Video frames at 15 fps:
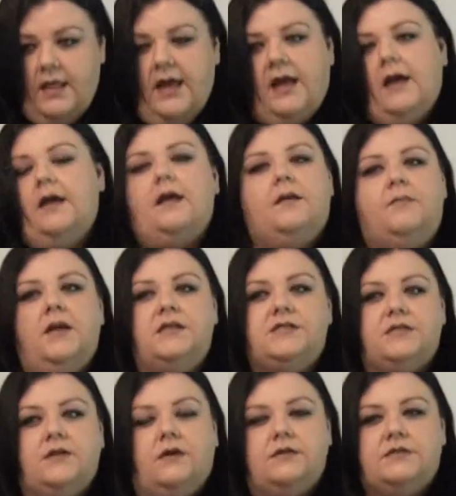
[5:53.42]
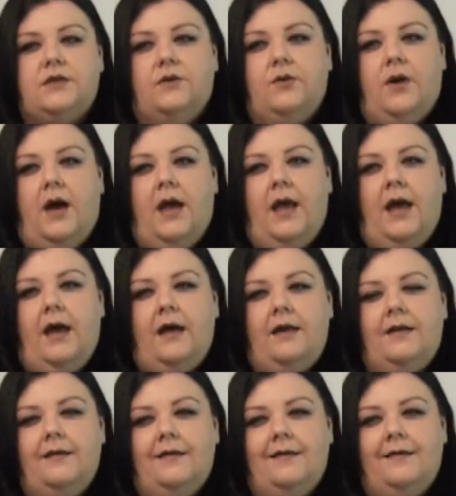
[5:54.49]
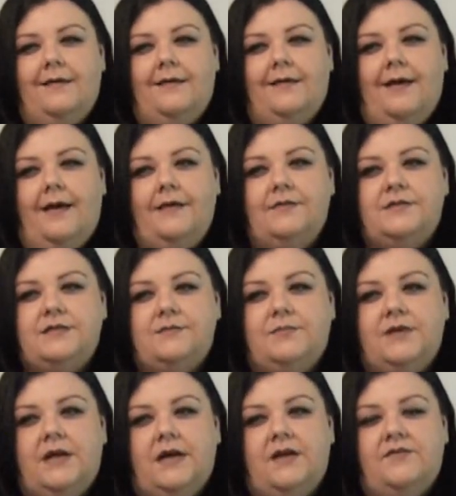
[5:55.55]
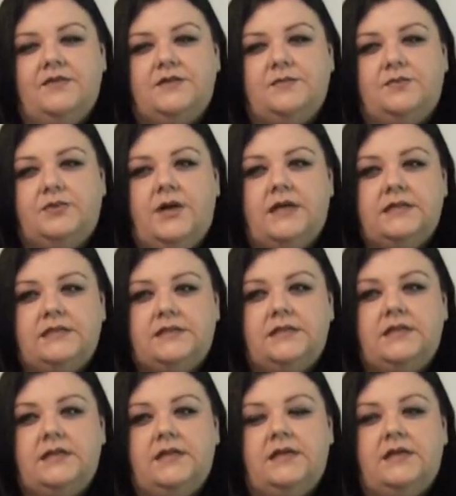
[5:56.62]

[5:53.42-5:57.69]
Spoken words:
like I had mentioned also, I used to be kind of a depressed